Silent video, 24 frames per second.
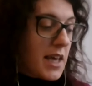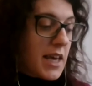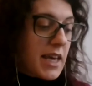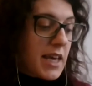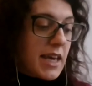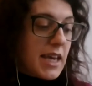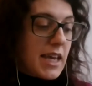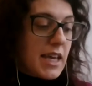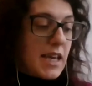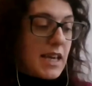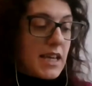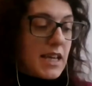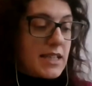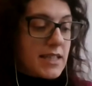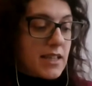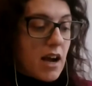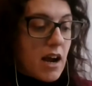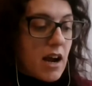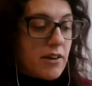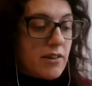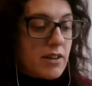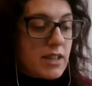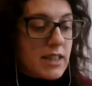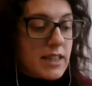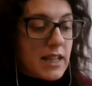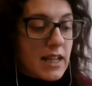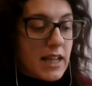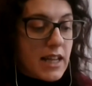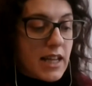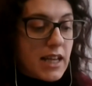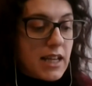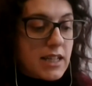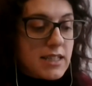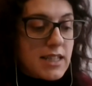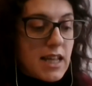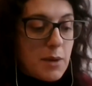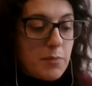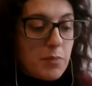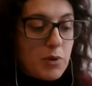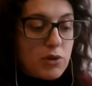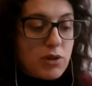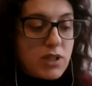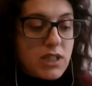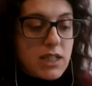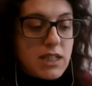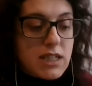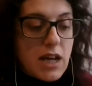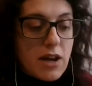He is currently
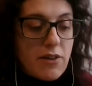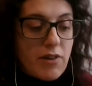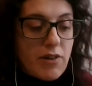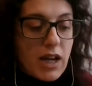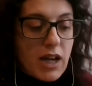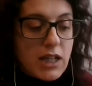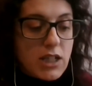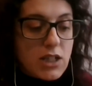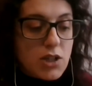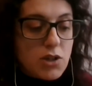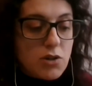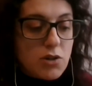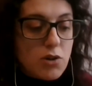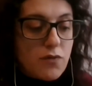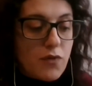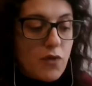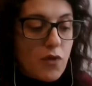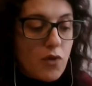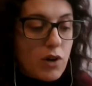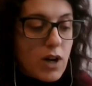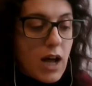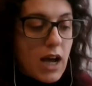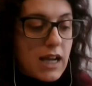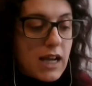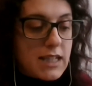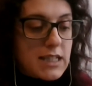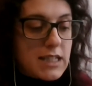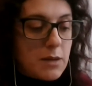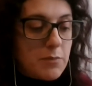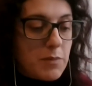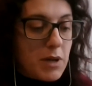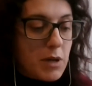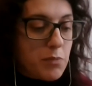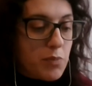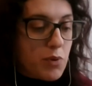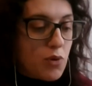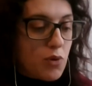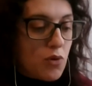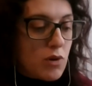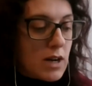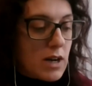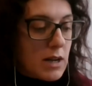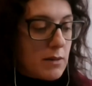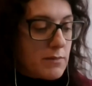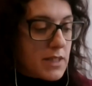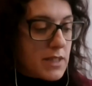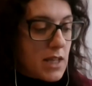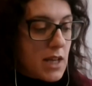Deputy Director for Academic
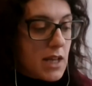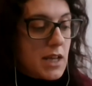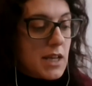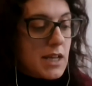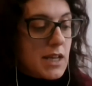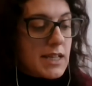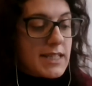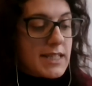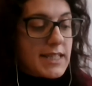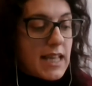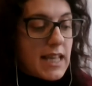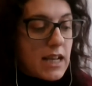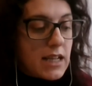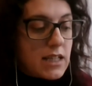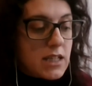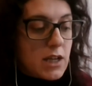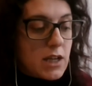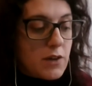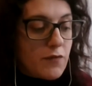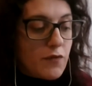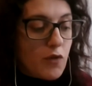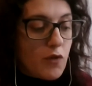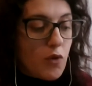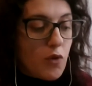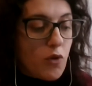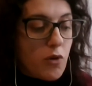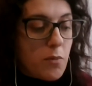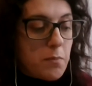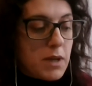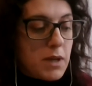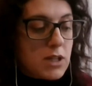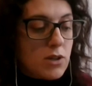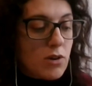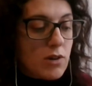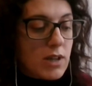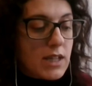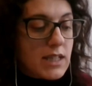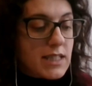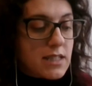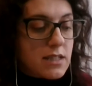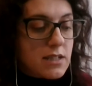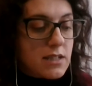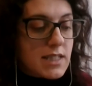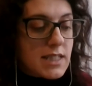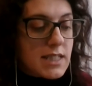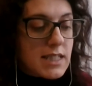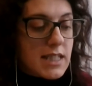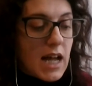Programs, Center for Middle
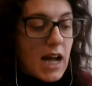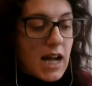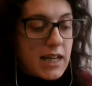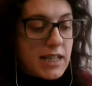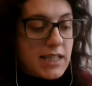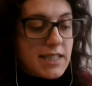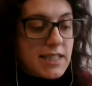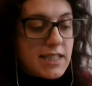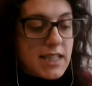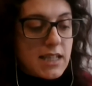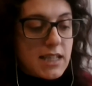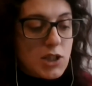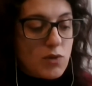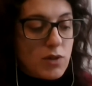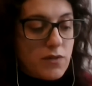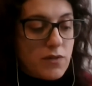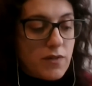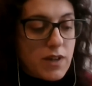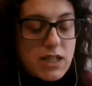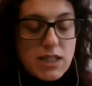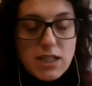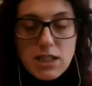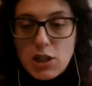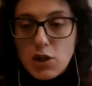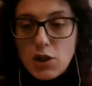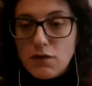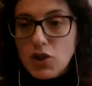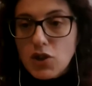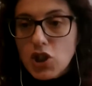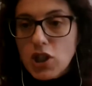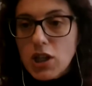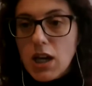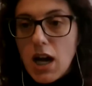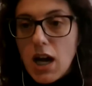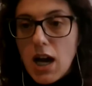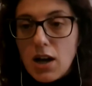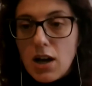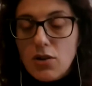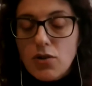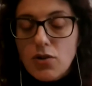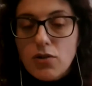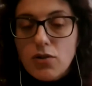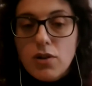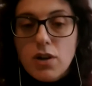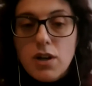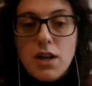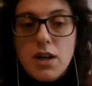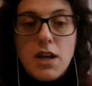Eastern Studies at the University of
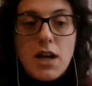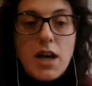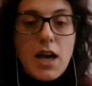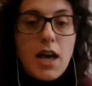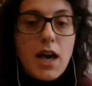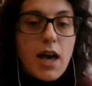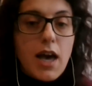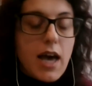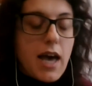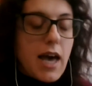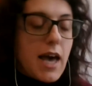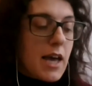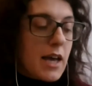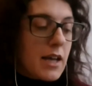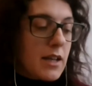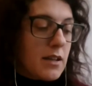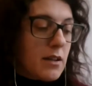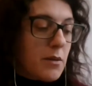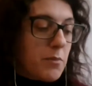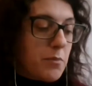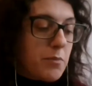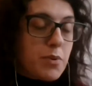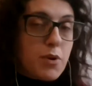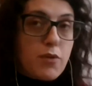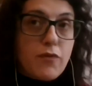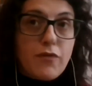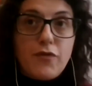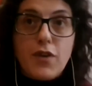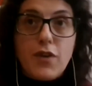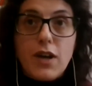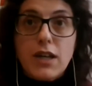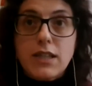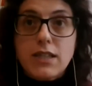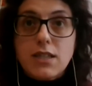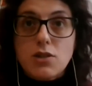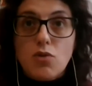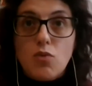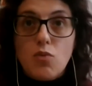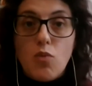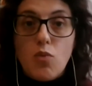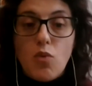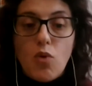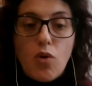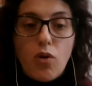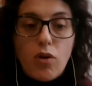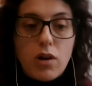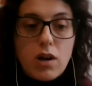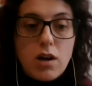Chicago. And Professor
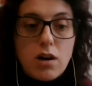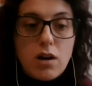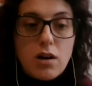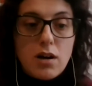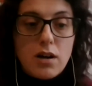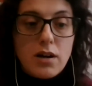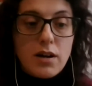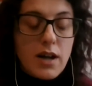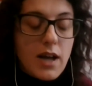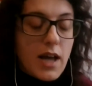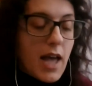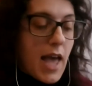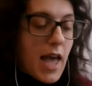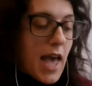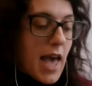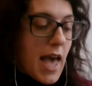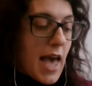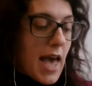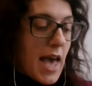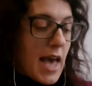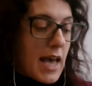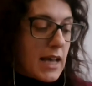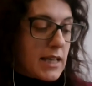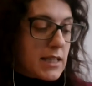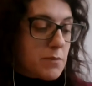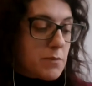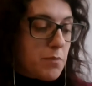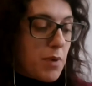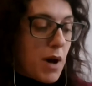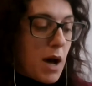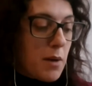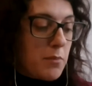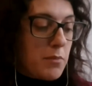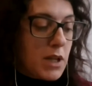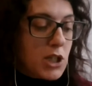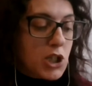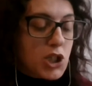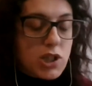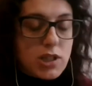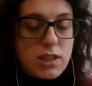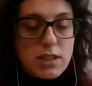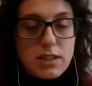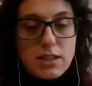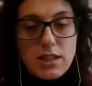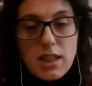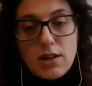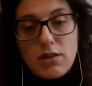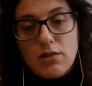Walker has published
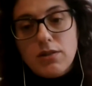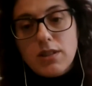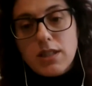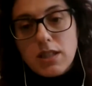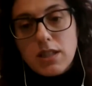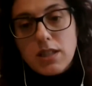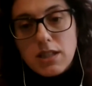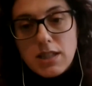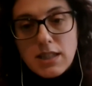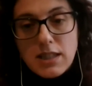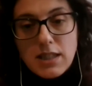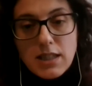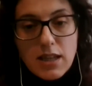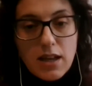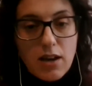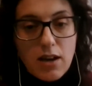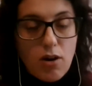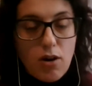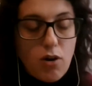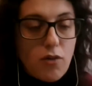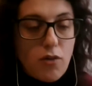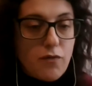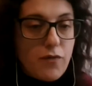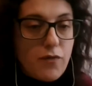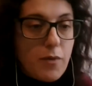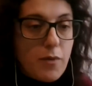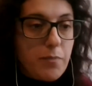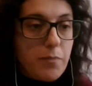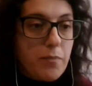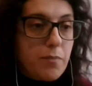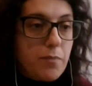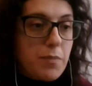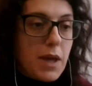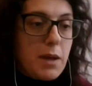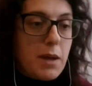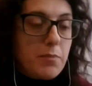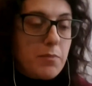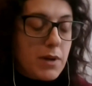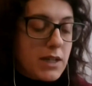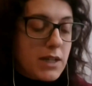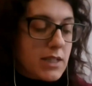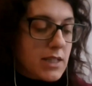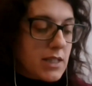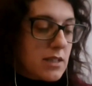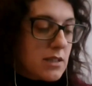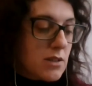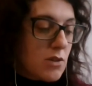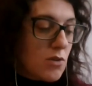dozens of
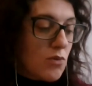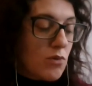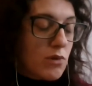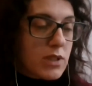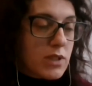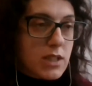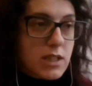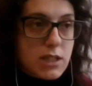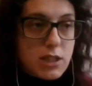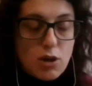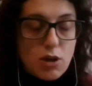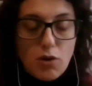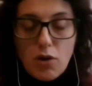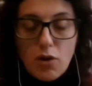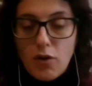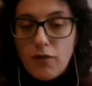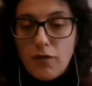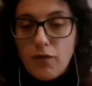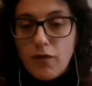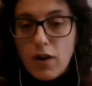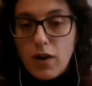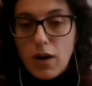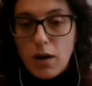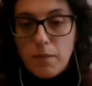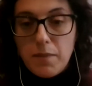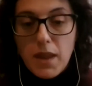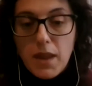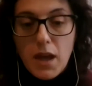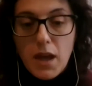papers and dozens of uh,